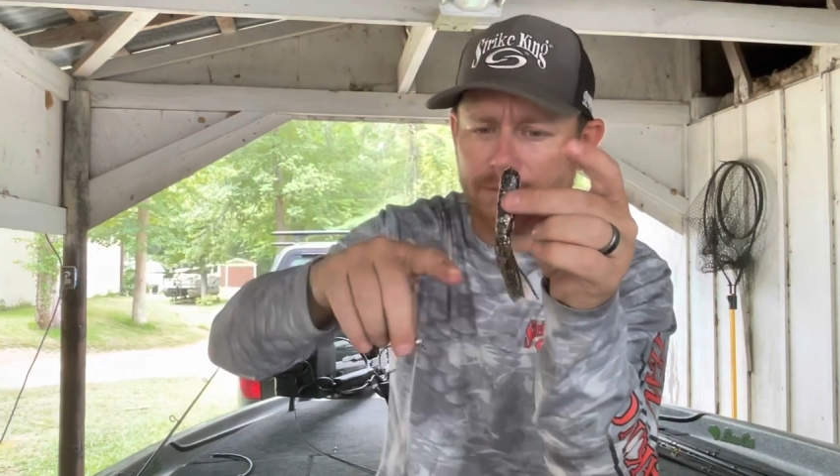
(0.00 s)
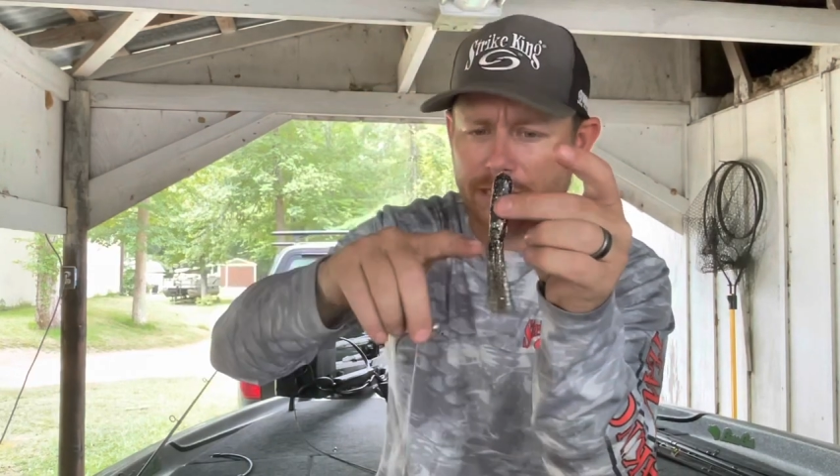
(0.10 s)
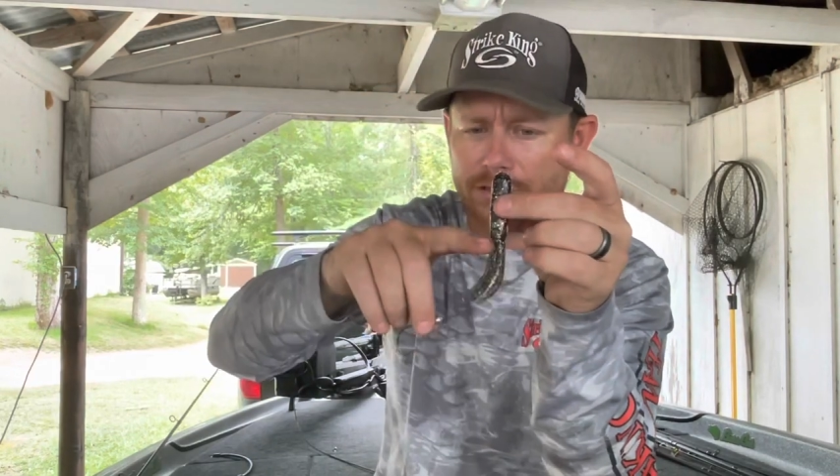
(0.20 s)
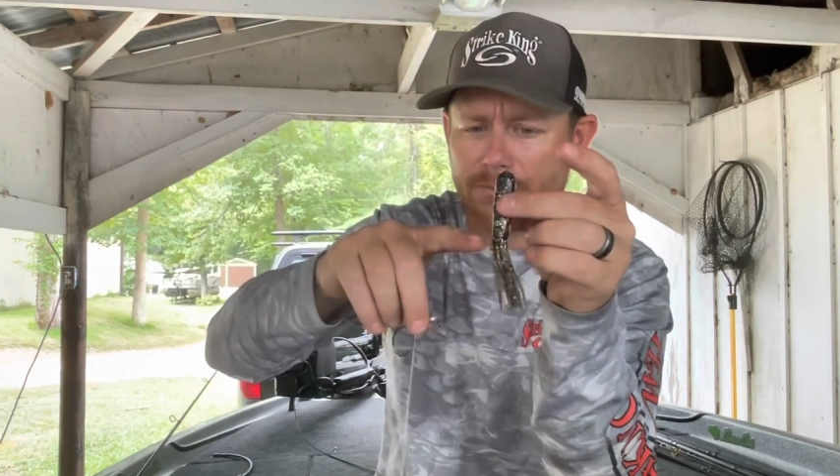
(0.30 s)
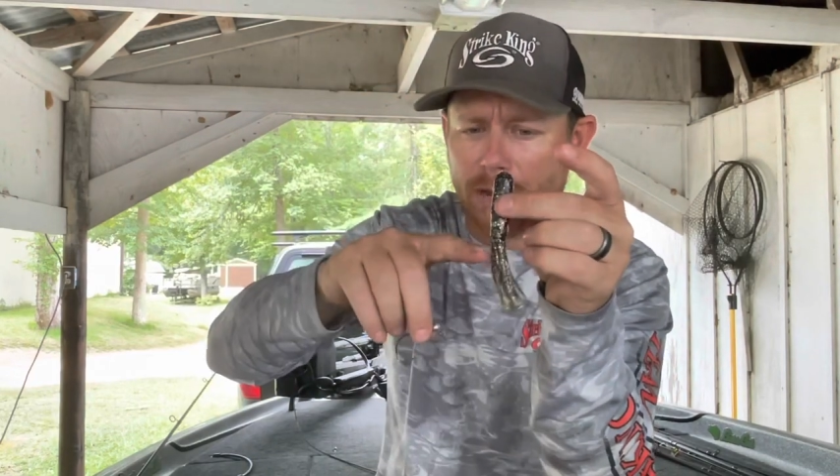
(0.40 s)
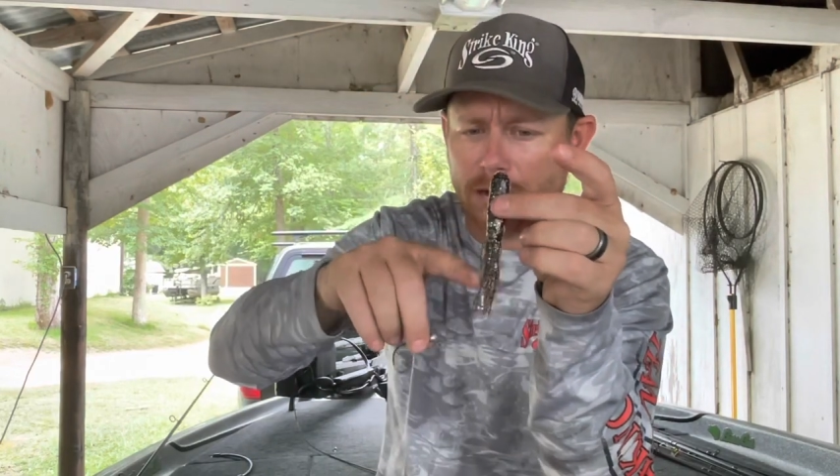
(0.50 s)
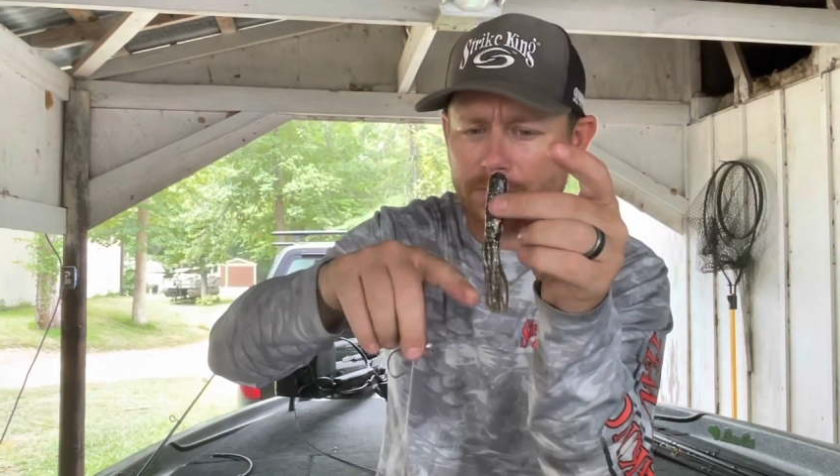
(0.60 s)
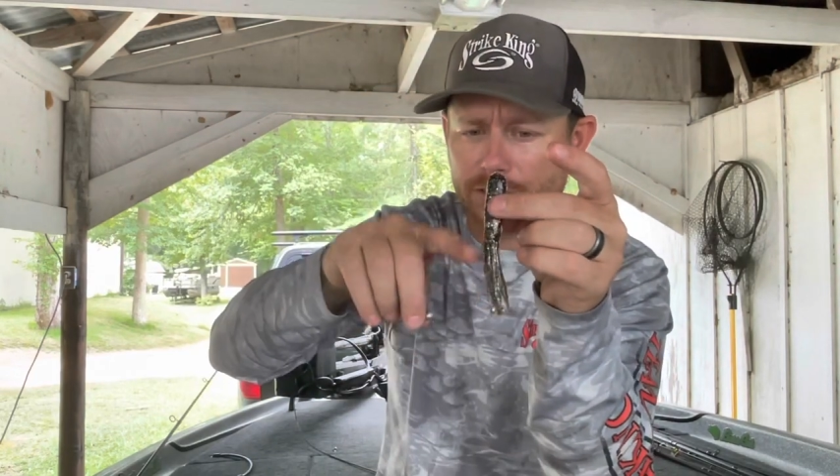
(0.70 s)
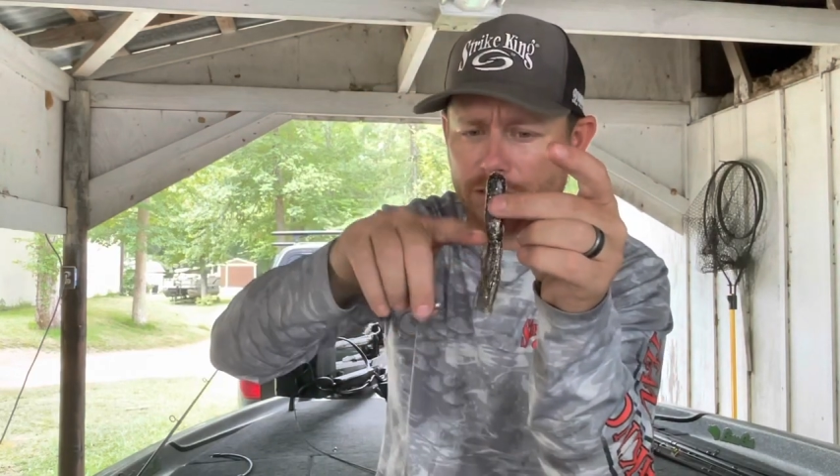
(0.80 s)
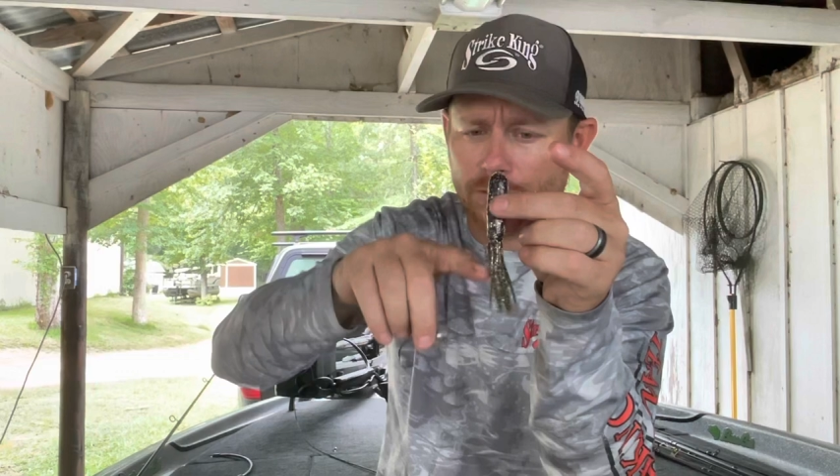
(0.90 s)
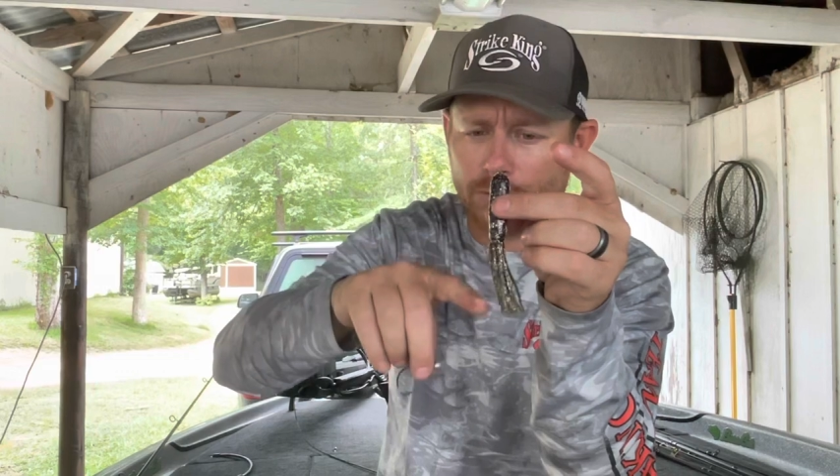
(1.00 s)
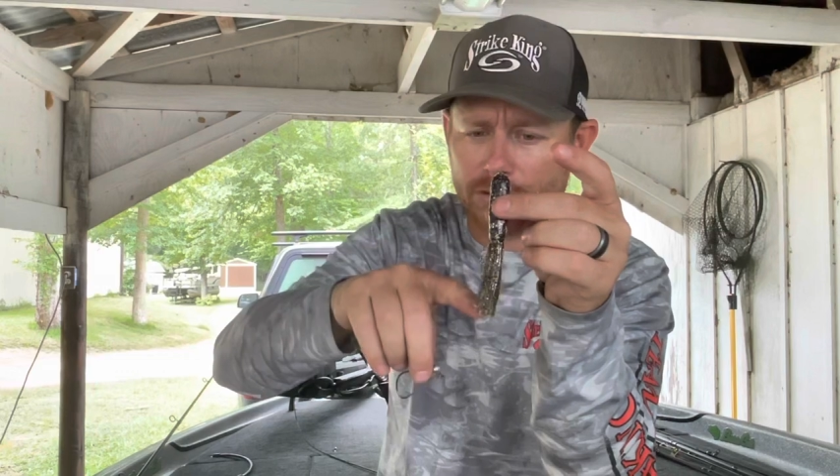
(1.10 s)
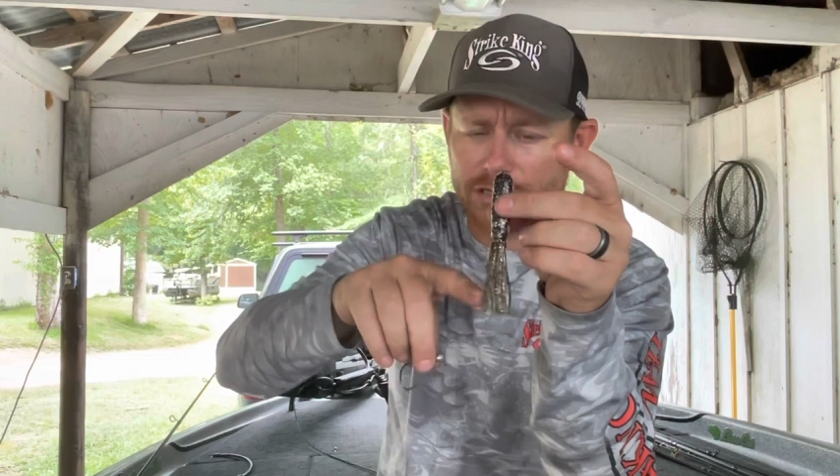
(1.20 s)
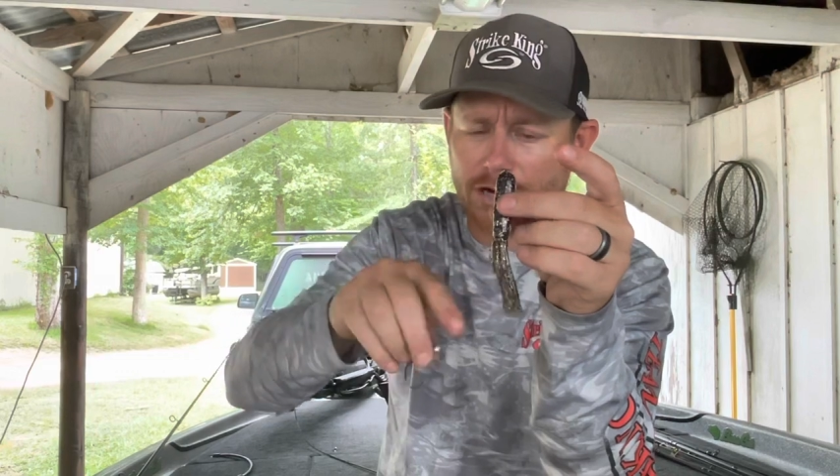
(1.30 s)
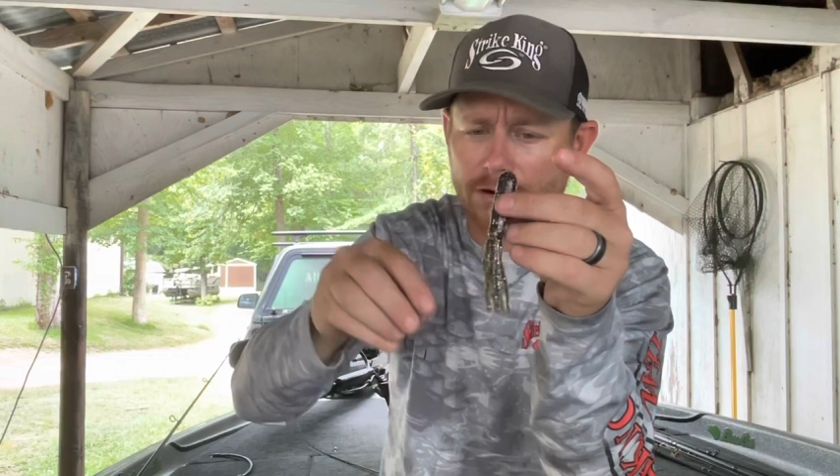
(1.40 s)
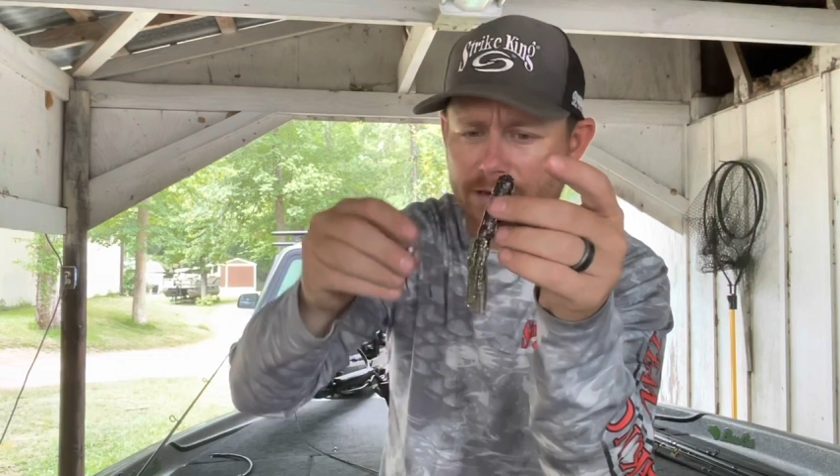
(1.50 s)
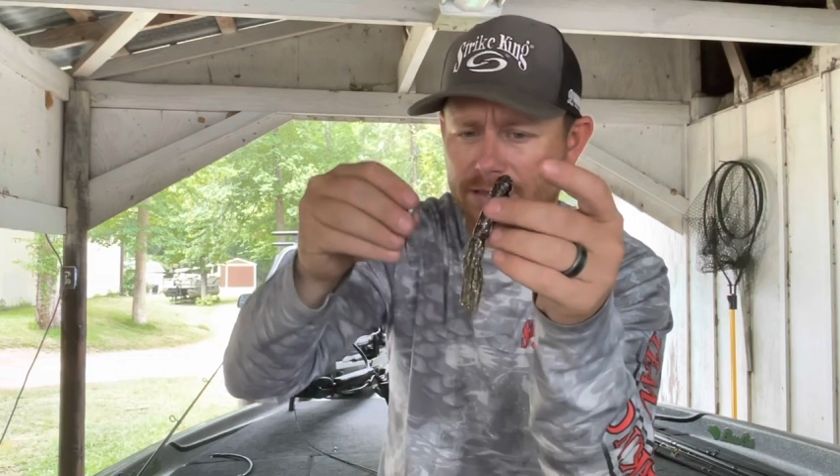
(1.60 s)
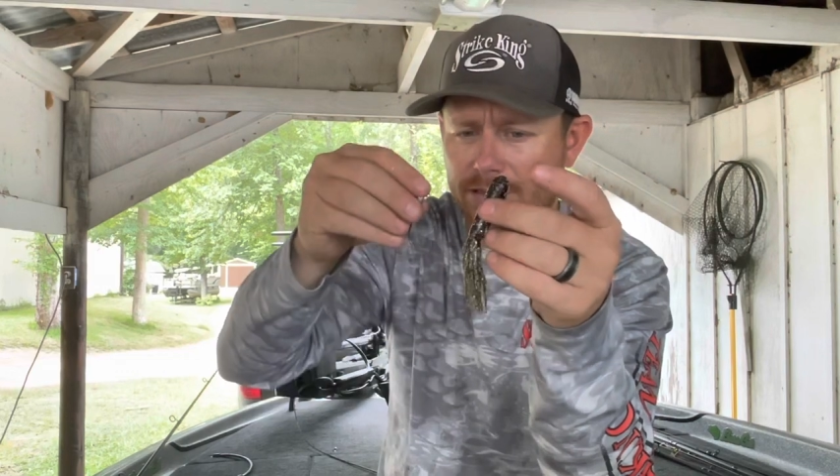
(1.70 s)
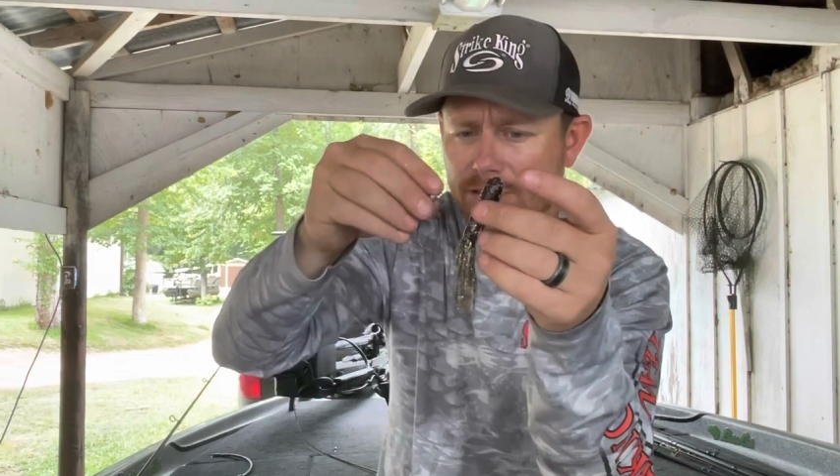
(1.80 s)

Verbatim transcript: Here's the bottom of the tube where the skirt is.